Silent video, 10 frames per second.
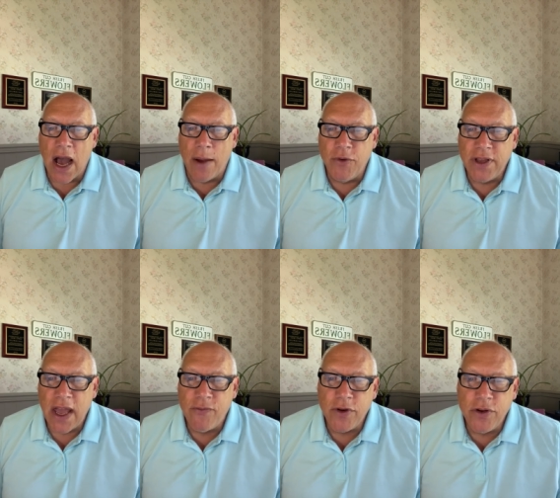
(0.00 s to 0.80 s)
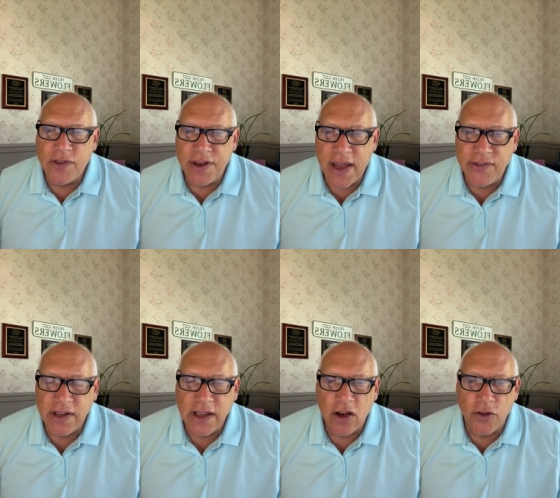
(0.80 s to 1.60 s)
Um, you can reuse that
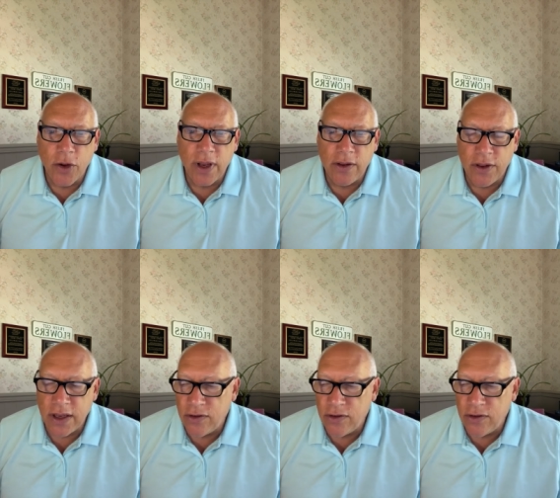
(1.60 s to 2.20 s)
desiccant, although it,